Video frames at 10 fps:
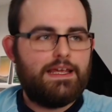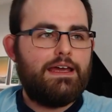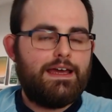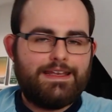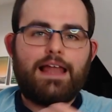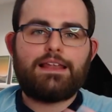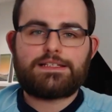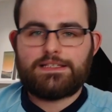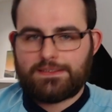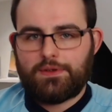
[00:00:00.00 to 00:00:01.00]

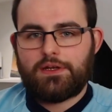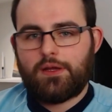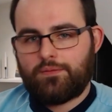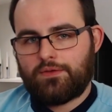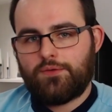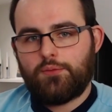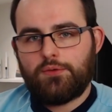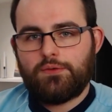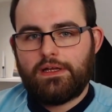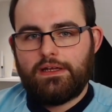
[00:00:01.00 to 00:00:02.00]
analysis when it comes to
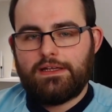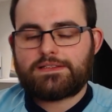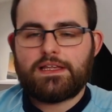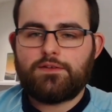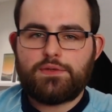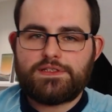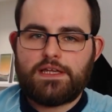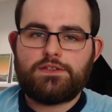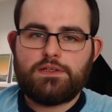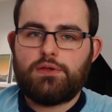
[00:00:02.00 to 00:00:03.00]
football, instead of
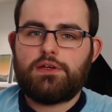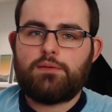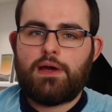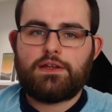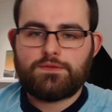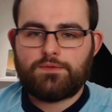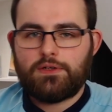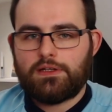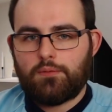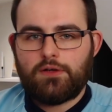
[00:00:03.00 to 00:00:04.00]
potentially being a manager for a
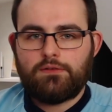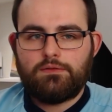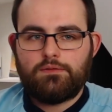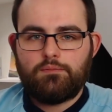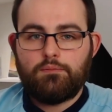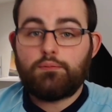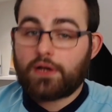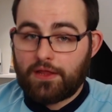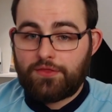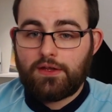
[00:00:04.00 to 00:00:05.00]
little while. But
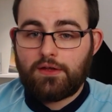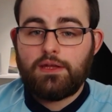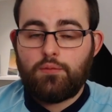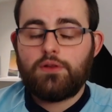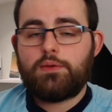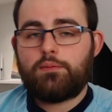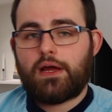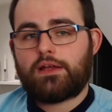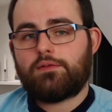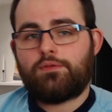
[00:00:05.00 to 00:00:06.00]
I think he will be
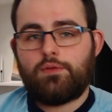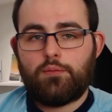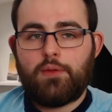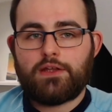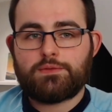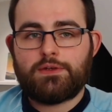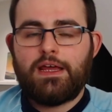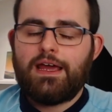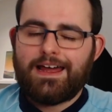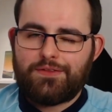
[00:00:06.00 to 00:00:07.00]
back in football management.
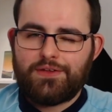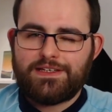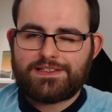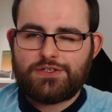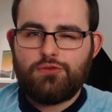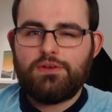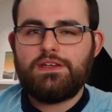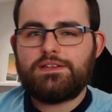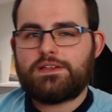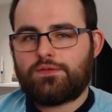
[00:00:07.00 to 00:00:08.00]
And I think it's too
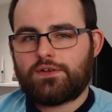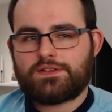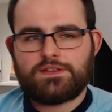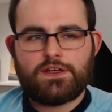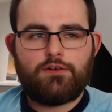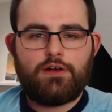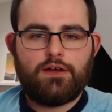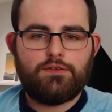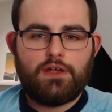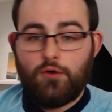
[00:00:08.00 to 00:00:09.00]
easy for us to turn
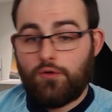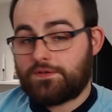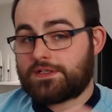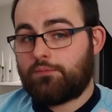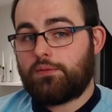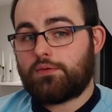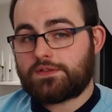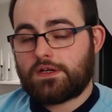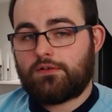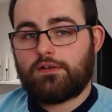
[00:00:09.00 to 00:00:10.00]
around, or for some people to
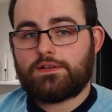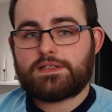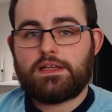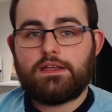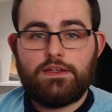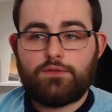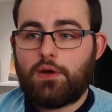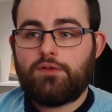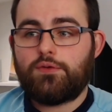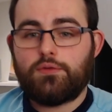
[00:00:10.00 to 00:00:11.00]
turn around and say that his way
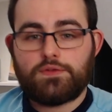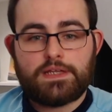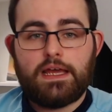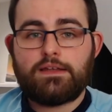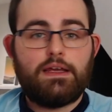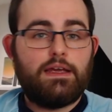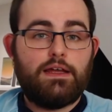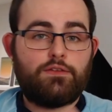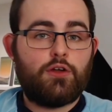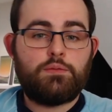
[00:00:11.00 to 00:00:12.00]
of football is dead and
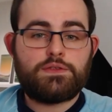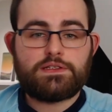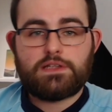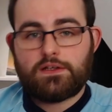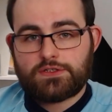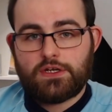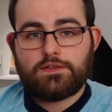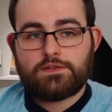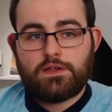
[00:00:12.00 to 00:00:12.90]
Tottenham was his last chance.